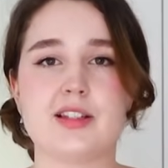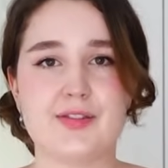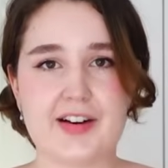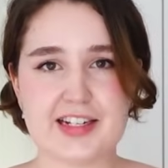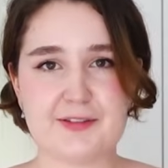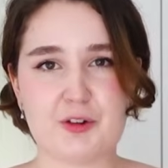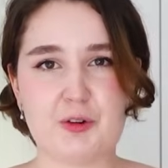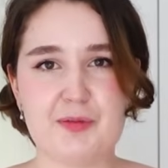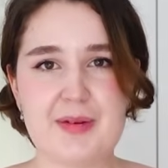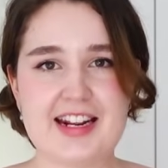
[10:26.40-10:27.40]
it's very
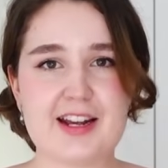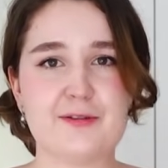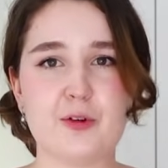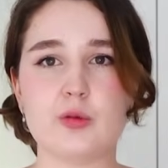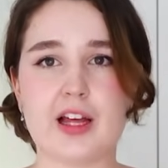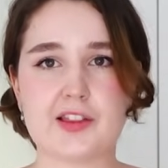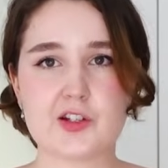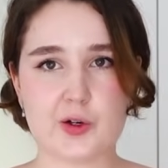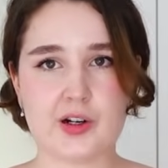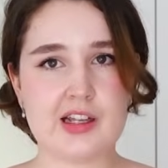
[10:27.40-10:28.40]
difficult for me to get a full length
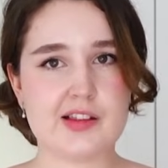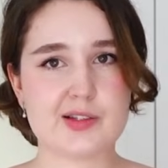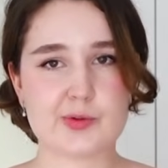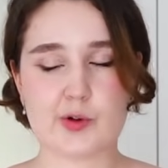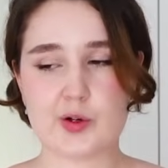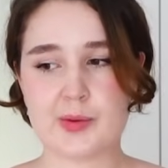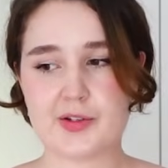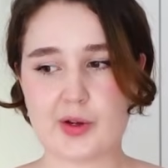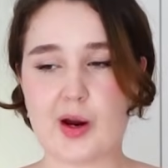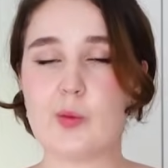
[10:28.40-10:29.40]
shot in this room,
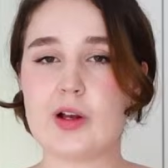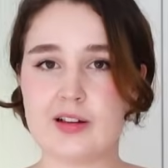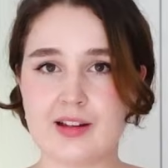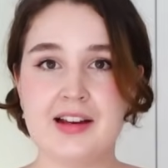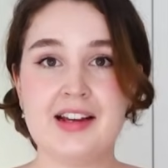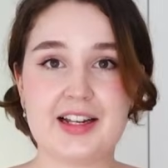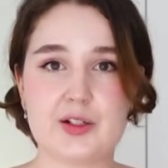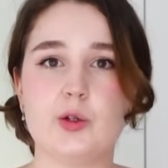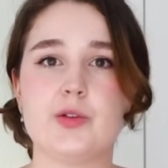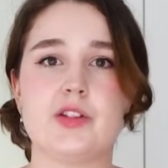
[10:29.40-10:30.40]
so I will
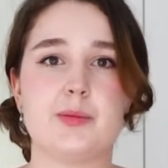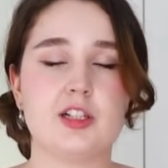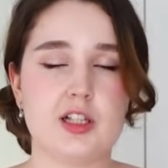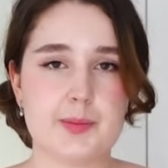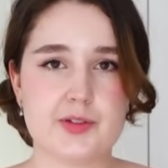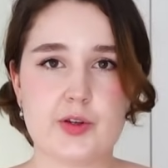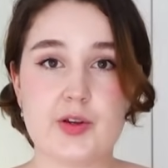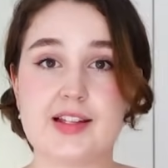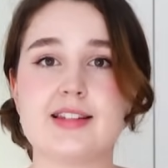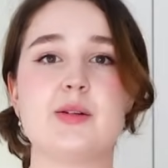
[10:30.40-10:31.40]
include some clips so
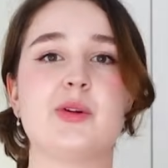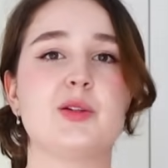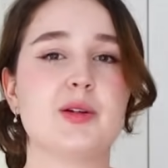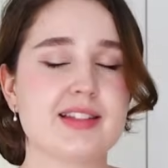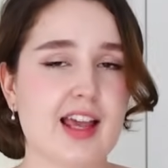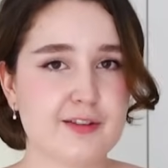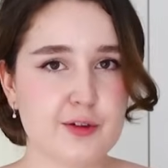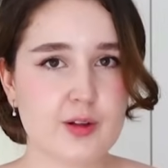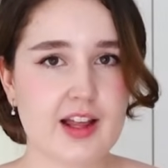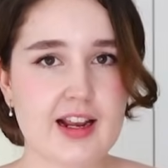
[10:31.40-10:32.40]
you can see what it looks like
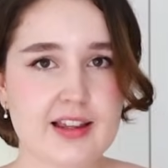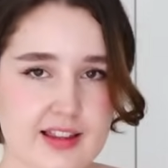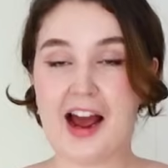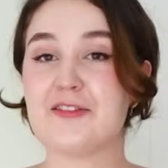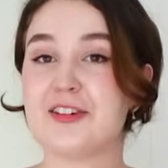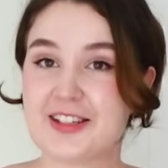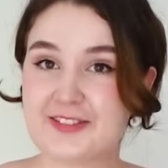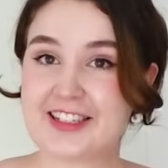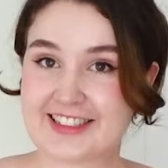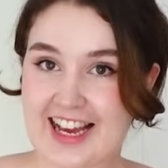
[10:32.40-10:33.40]
full length. I really,
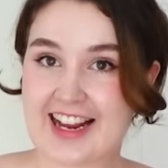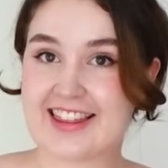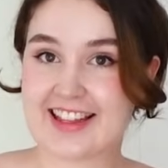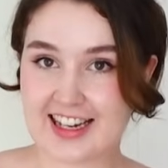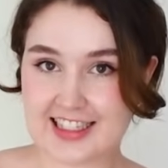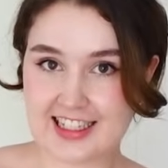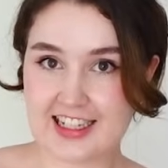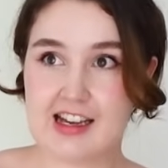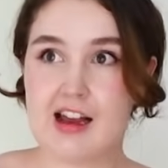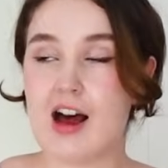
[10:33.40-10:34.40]
really like the
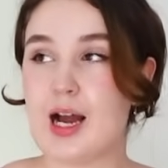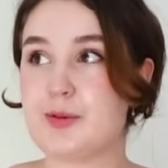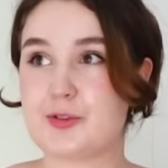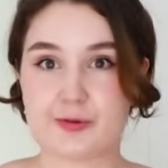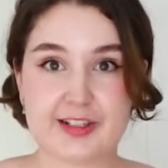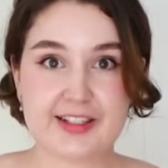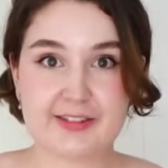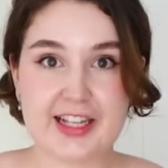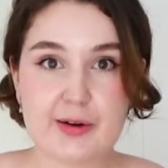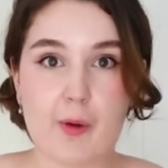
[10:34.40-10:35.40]
color. I was really,
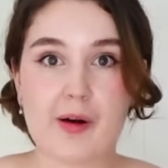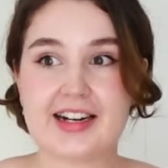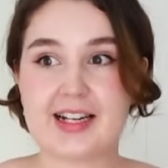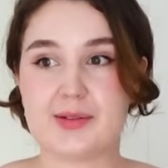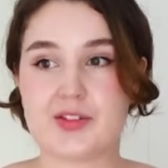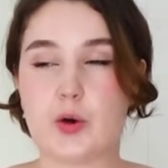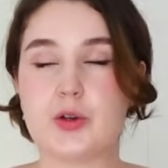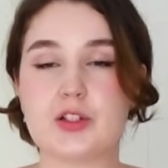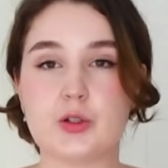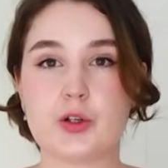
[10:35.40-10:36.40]
really worried it was
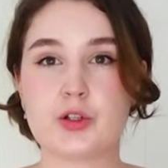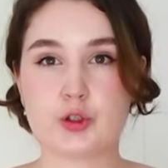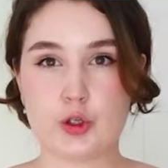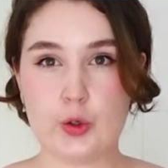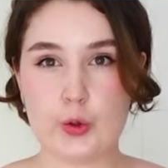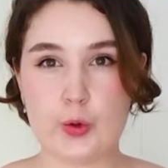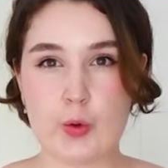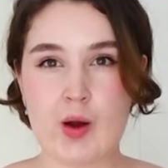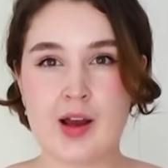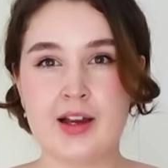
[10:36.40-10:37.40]
going to look
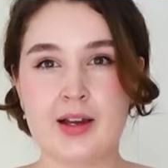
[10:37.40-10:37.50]
too